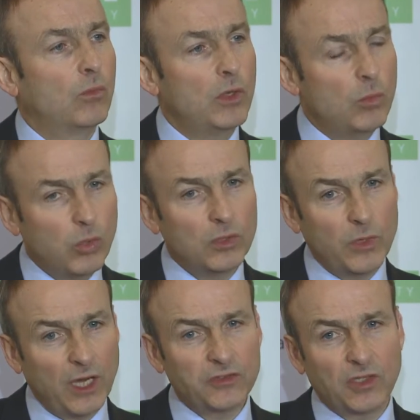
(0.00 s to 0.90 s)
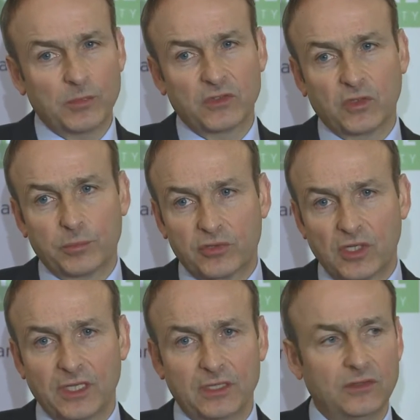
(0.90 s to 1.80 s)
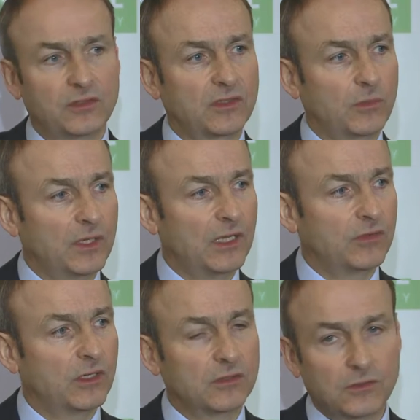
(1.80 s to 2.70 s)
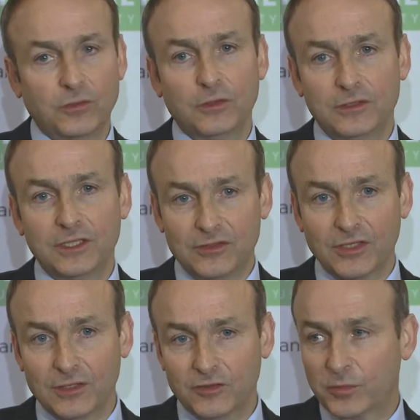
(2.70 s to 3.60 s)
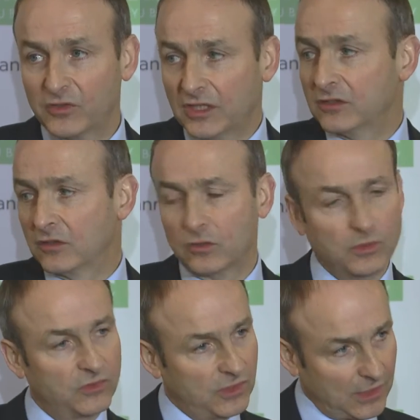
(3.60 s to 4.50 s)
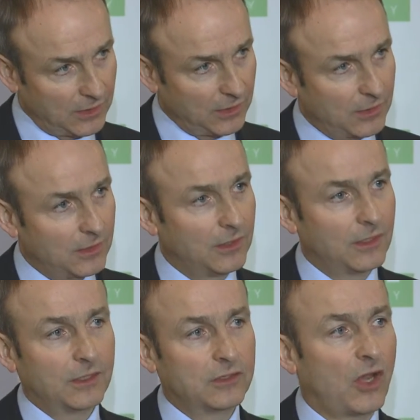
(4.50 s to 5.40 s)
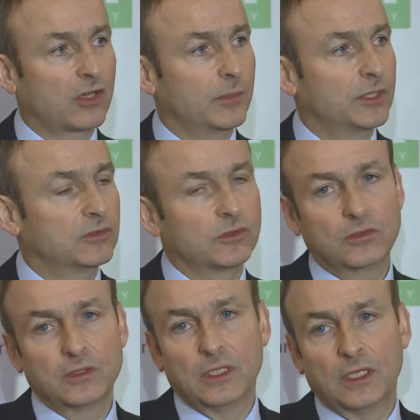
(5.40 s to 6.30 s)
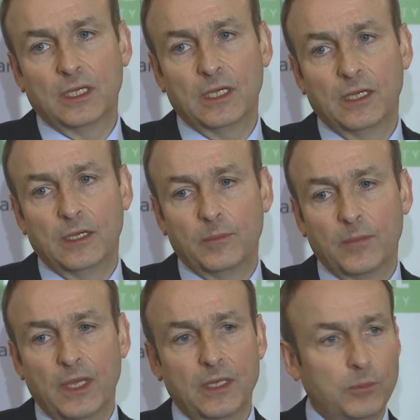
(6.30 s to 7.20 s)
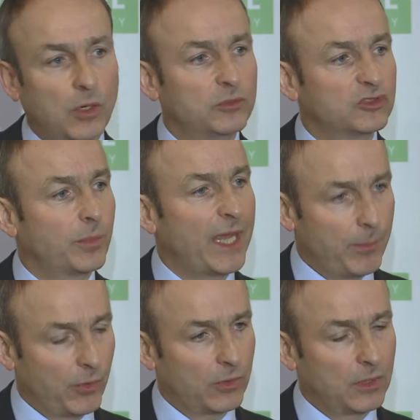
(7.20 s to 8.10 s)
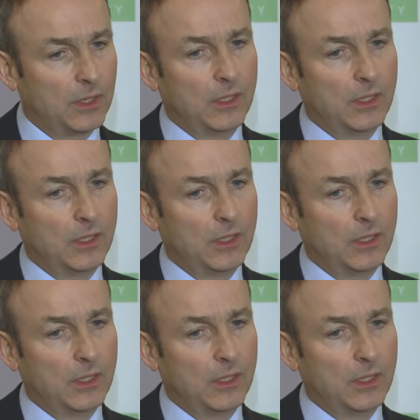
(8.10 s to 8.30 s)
We are somewhat surprised that we haven't got the full details presented to us in any document or any published paper.